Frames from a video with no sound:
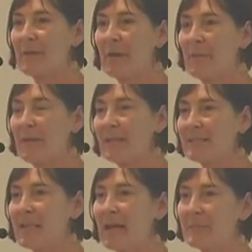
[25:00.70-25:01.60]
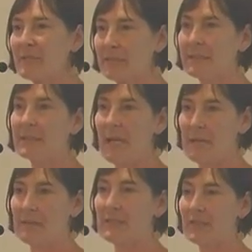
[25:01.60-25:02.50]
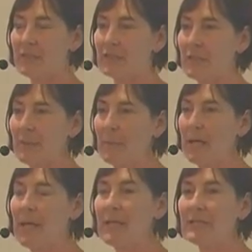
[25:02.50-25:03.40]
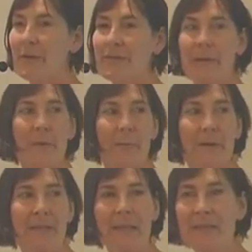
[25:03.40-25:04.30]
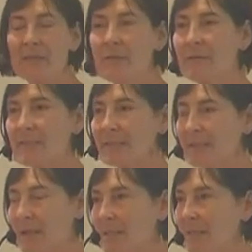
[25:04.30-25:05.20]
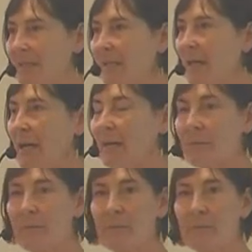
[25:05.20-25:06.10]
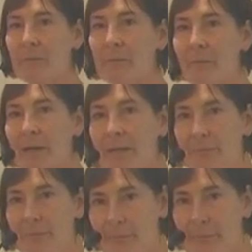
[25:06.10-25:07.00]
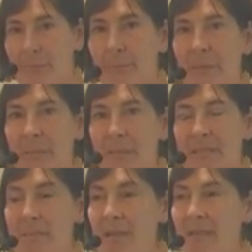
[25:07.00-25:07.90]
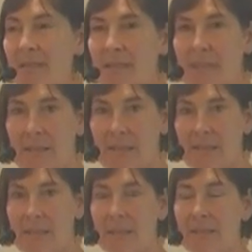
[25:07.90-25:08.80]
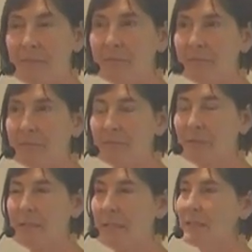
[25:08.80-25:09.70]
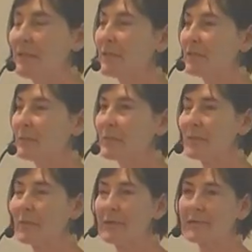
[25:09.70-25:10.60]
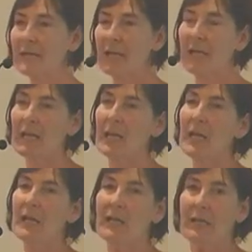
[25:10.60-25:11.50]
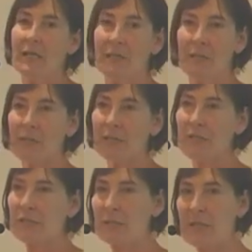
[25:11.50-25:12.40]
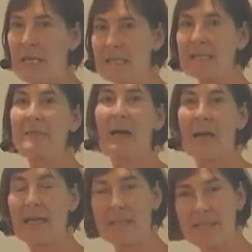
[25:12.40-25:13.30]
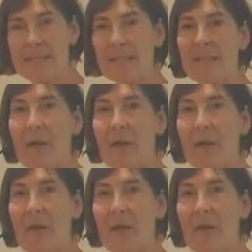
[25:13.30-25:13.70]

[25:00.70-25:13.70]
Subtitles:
there, but it's not a particularly tight relationship. So I think what we'd like to do is exactly what Pete was mentioning when he closed, which was look to customize